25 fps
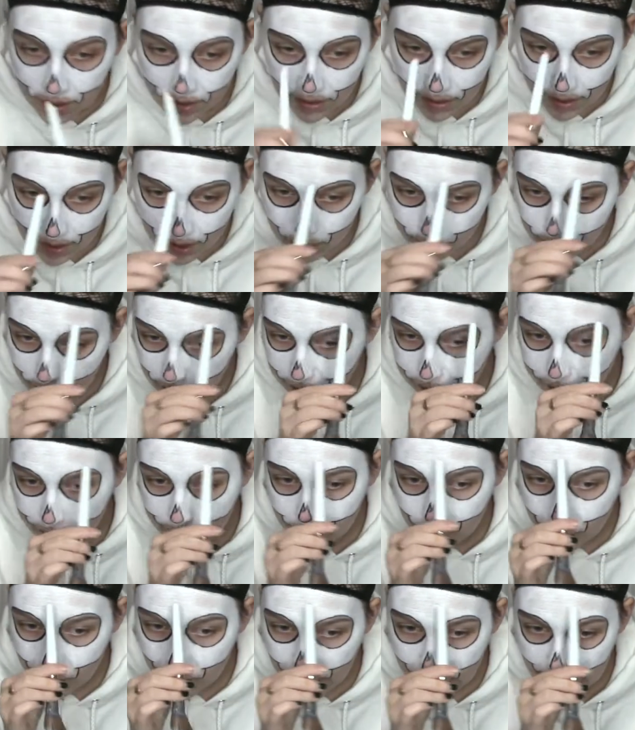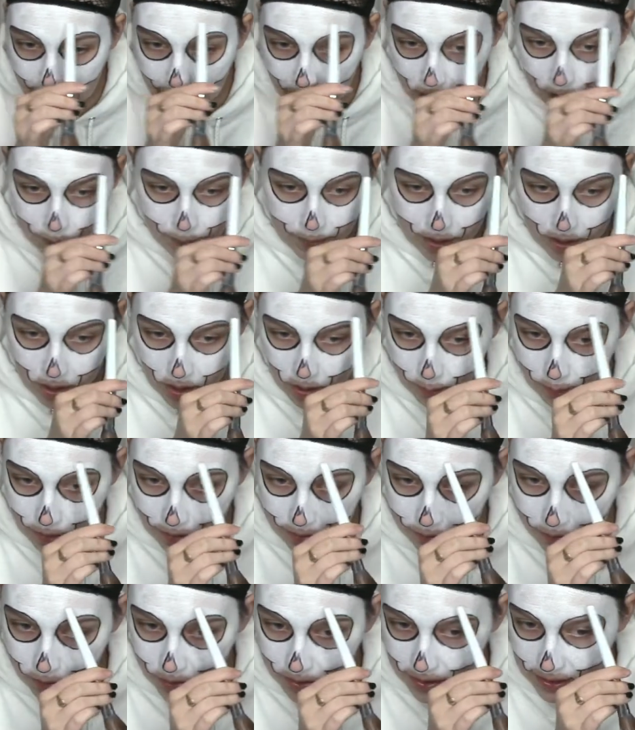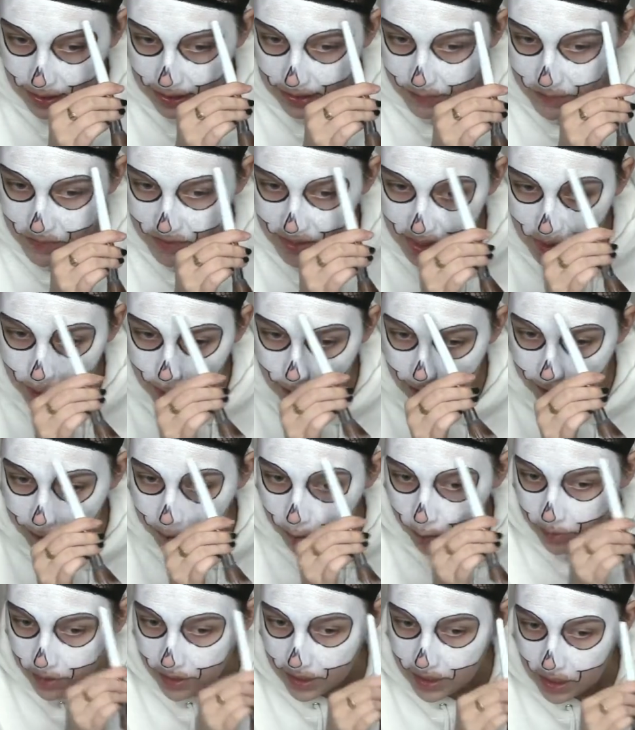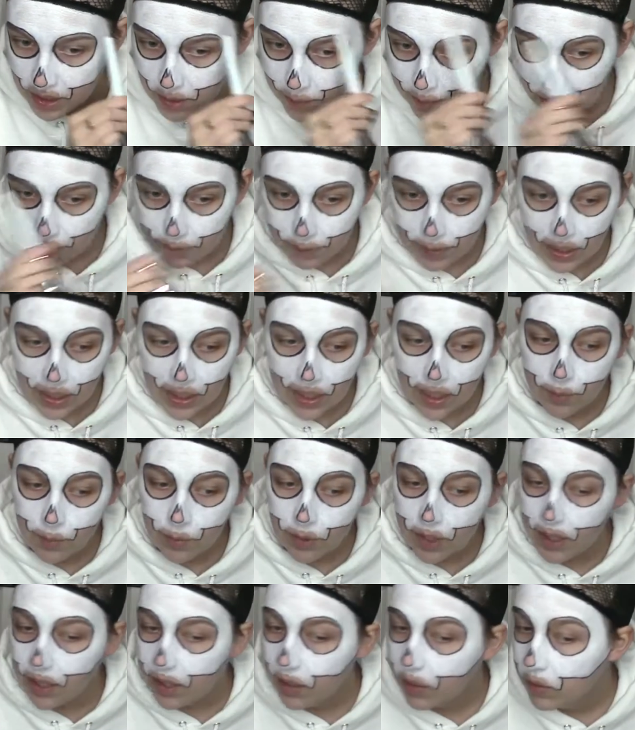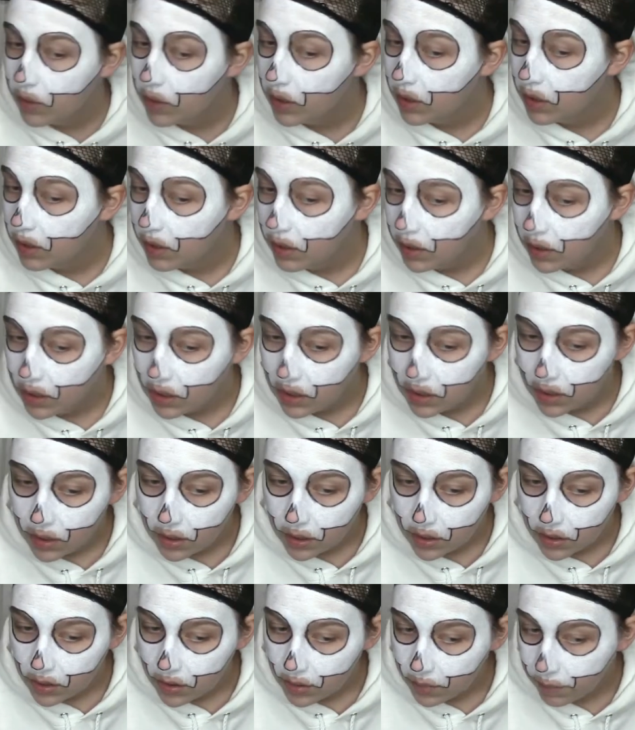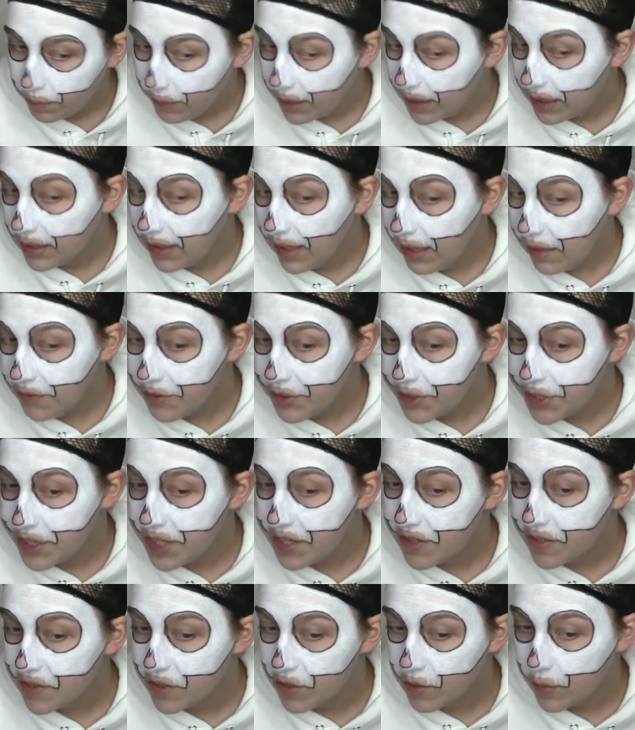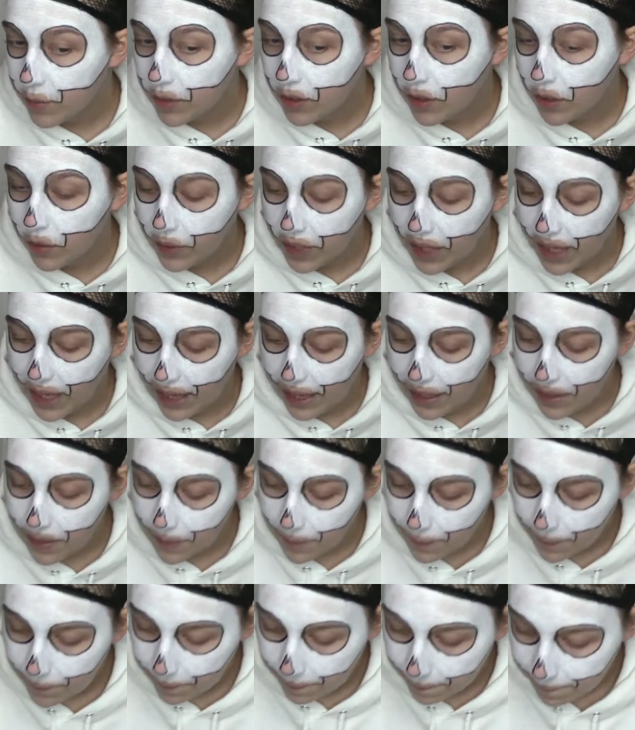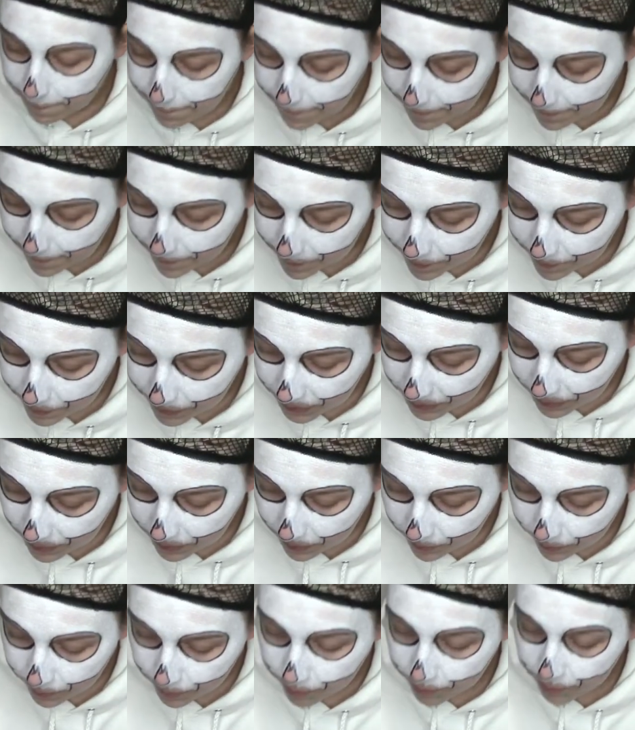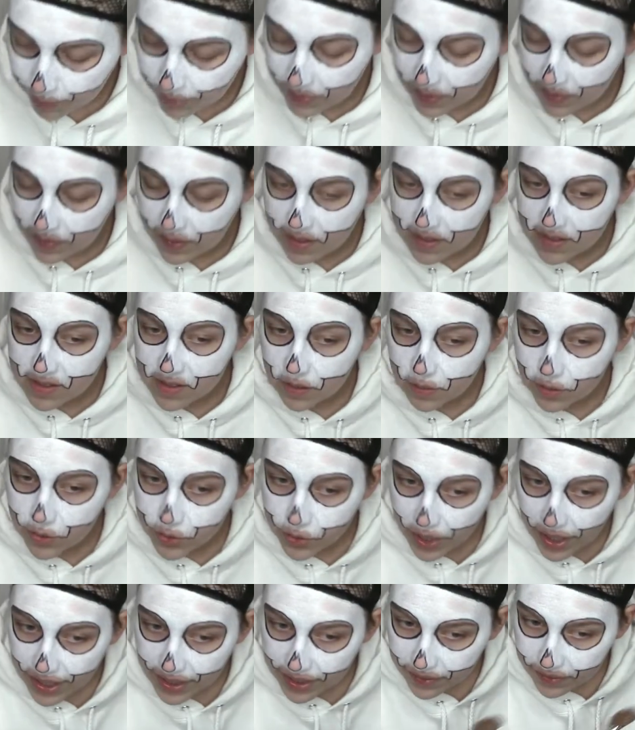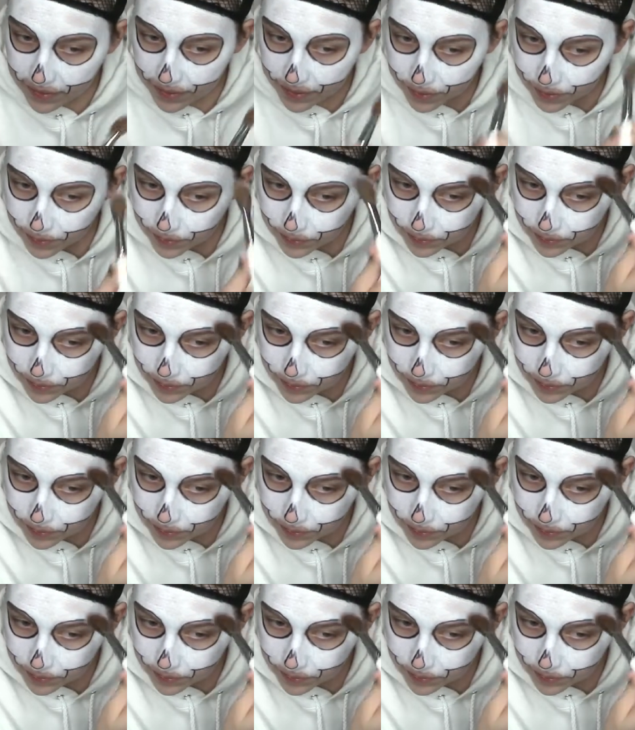and my forehead, up here on the left side of my forehead here above my eyebrow, my left cheek's doing okay, but then that's still drying there.